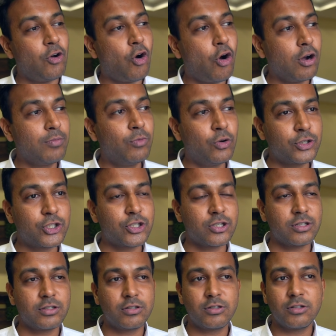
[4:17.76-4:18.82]

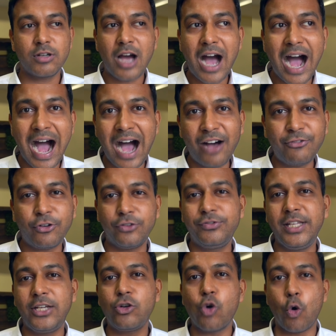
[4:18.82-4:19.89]
almost half of
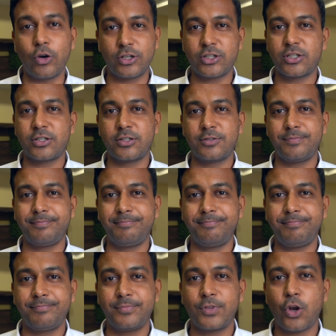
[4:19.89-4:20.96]
the courts
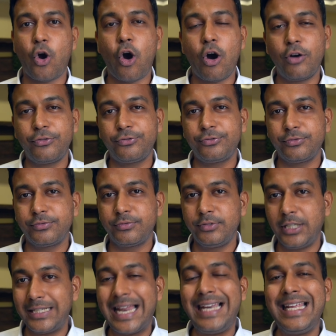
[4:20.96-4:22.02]
of
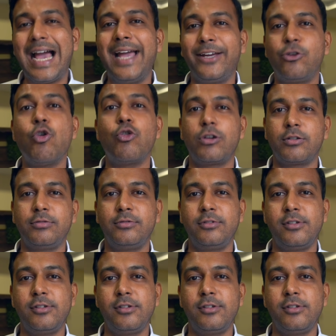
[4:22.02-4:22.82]
the Delhi High Court